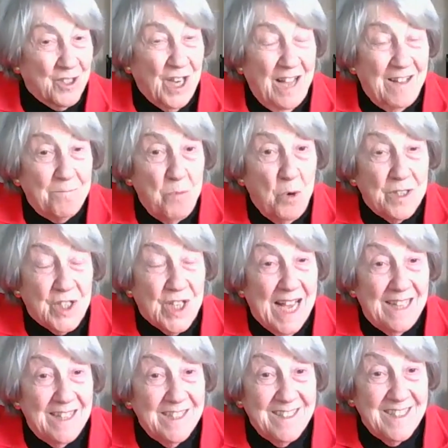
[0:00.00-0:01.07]
Child
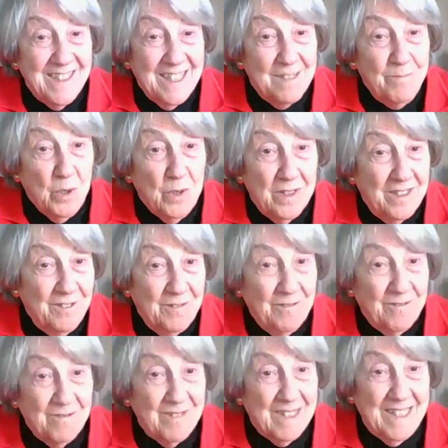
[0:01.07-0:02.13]
mortality,
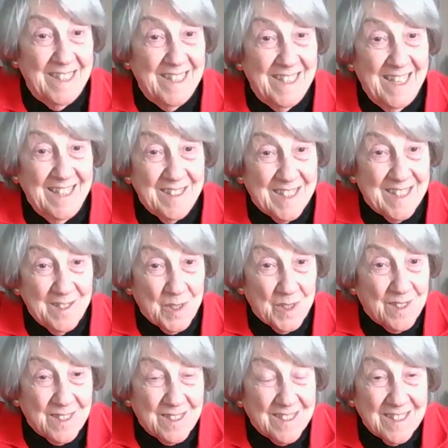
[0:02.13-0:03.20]
has
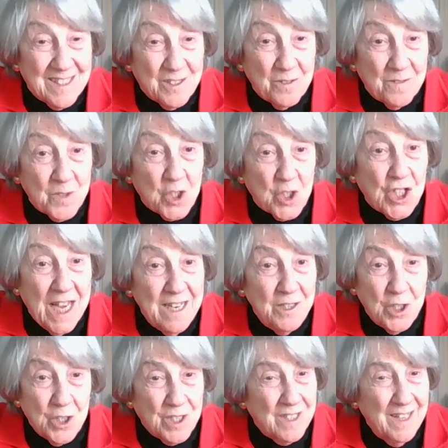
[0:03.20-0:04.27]
sort of
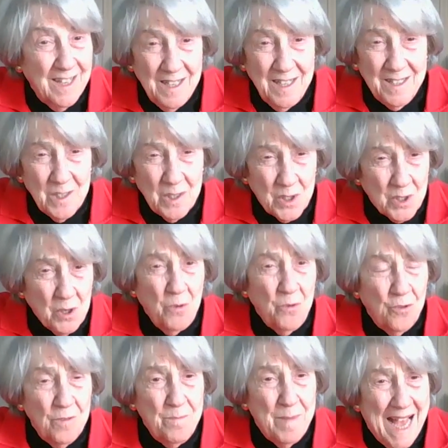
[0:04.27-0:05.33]
changed
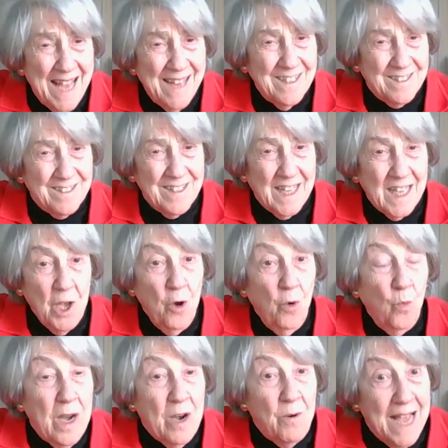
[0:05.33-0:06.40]
so dramatically.
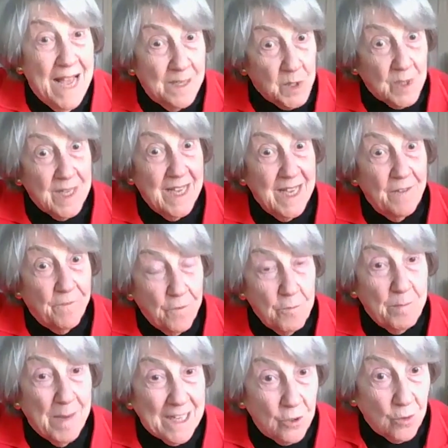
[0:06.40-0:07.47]
Whereas
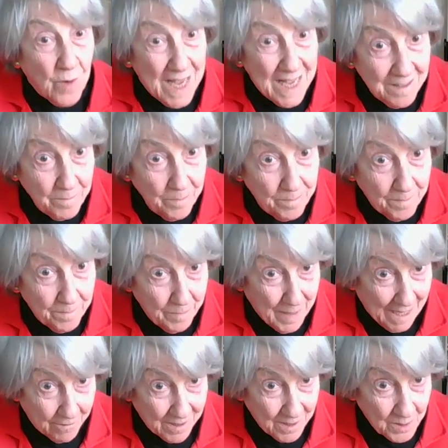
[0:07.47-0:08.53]
for my
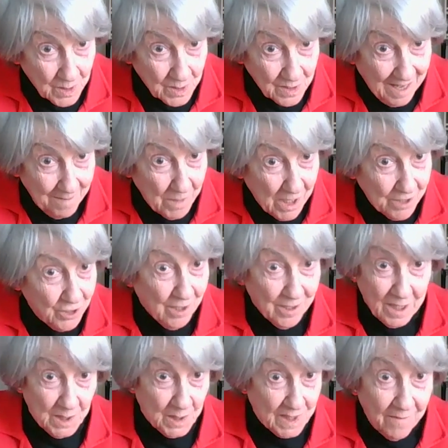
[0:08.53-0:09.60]
grandparents, I'm not
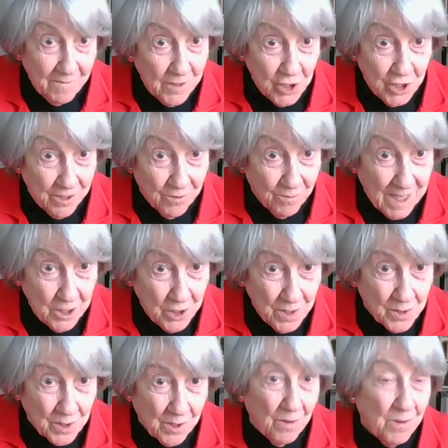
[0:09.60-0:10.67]
talking 7
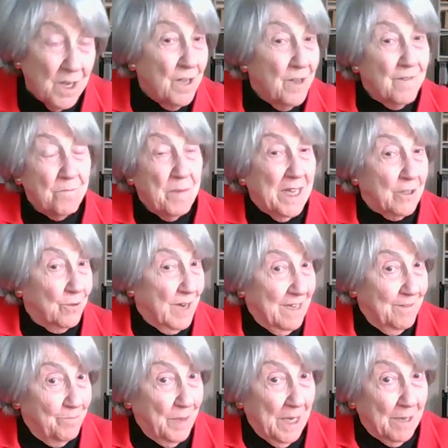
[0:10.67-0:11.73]
generations ago, my
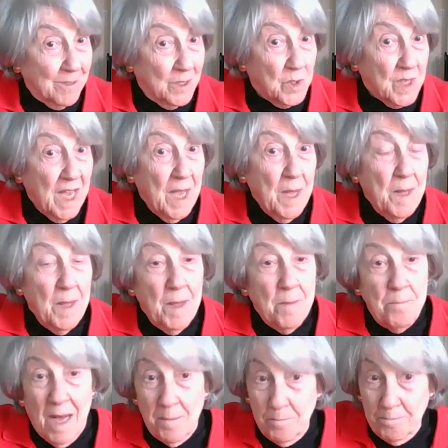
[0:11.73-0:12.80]
grandparents,
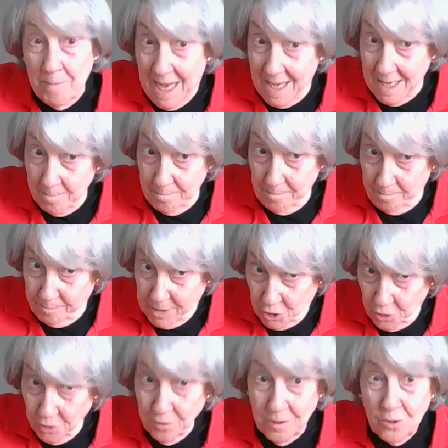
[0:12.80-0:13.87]
my
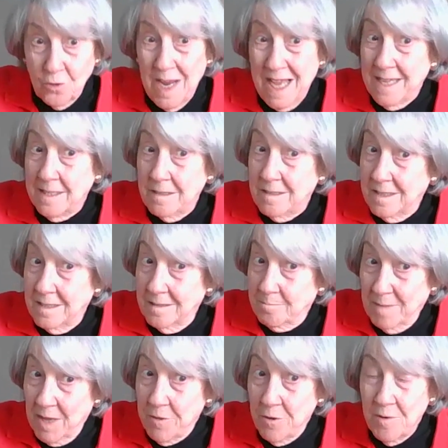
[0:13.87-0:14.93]
paternal
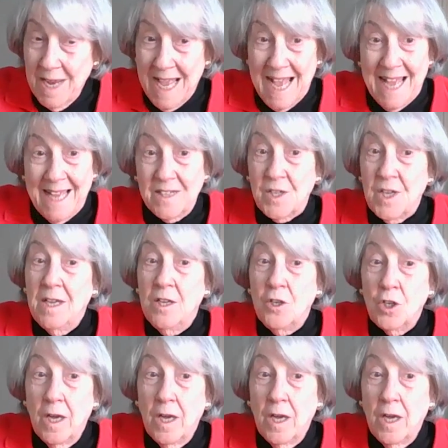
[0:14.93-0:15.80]
grandmother had